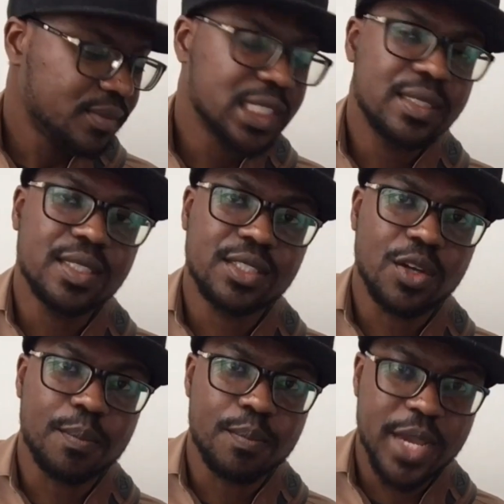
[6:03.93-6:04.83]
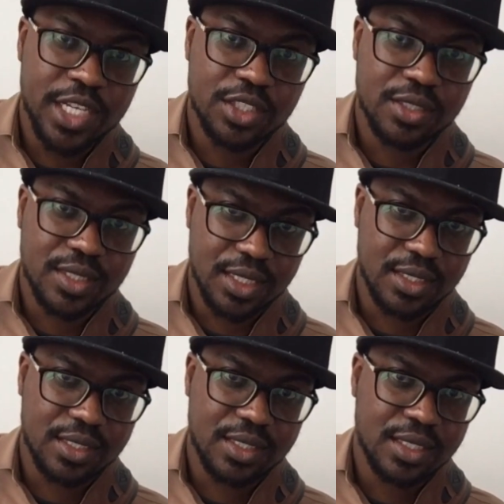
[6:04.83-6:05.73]
this is your major 6,
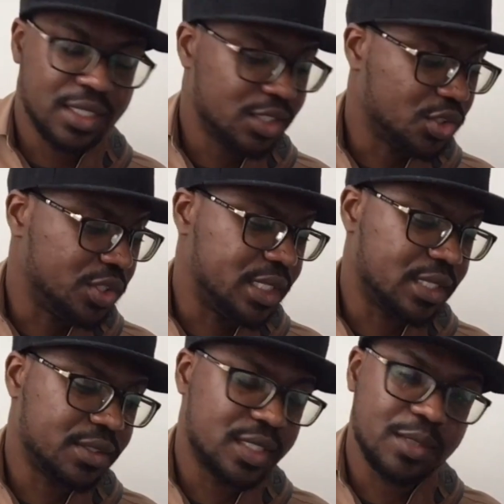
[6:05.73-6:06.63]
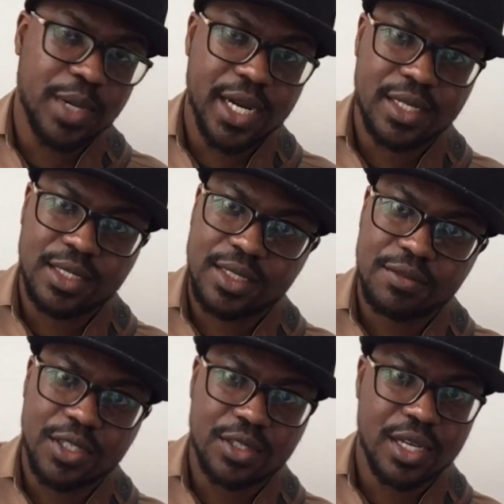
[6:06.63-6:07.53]
so you decrease it by an
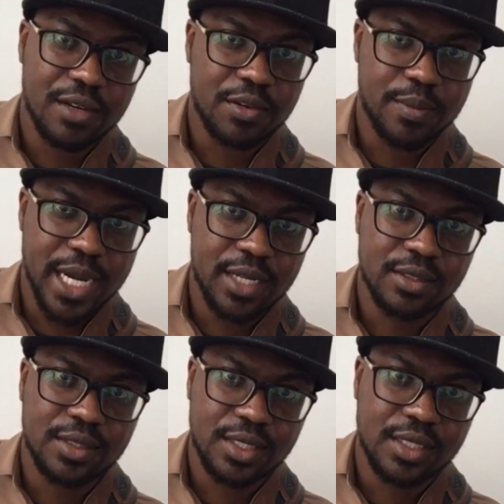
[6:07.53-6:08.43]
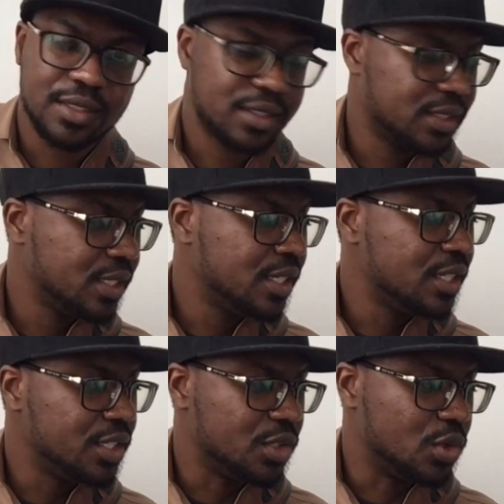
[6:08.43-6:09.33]
interval, you have a minor 6.
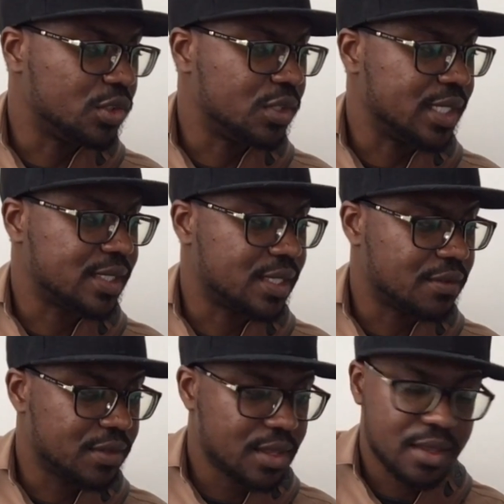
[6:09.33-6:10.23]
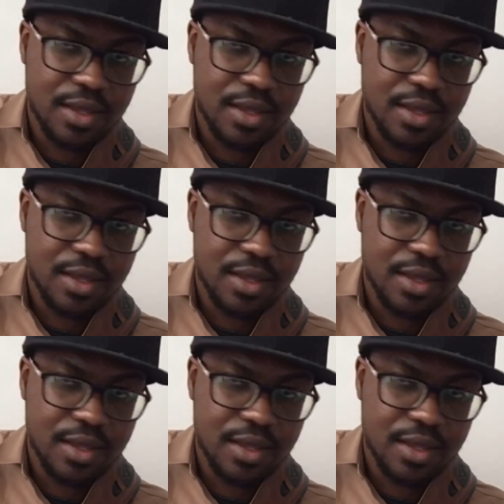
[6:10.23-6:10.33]
You go to the 7th,